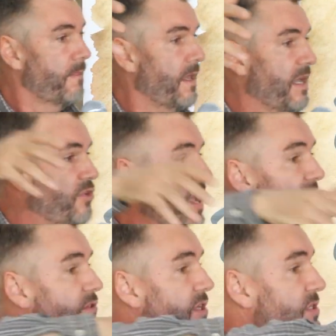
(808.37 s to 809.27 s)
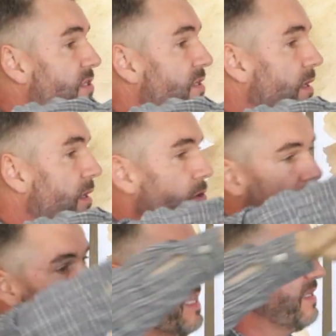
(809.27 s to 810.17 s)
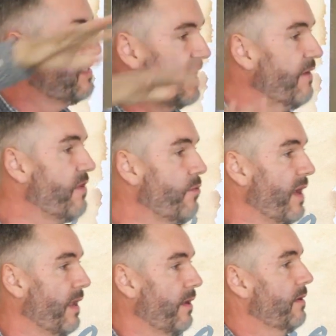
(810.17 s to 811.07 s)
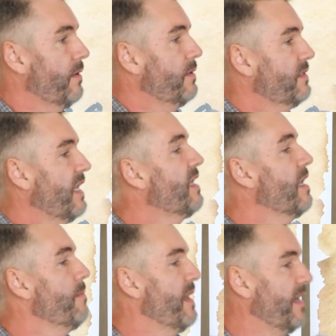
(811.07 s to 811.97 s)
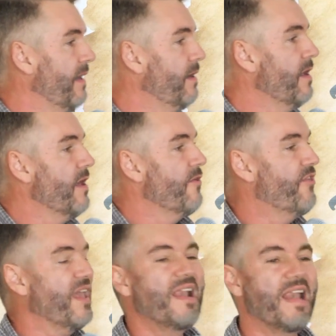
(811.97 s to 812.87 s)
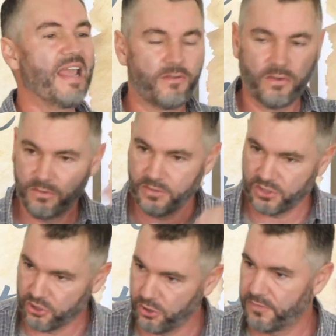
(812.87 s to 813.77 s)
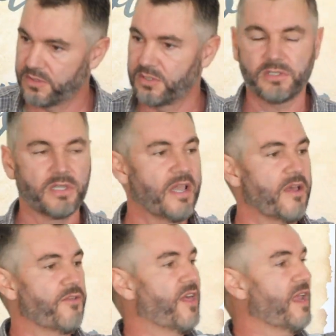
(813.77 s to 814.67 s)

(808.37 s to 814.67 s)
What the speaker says: And you had these little bees everywhere taking men in. They led the services. They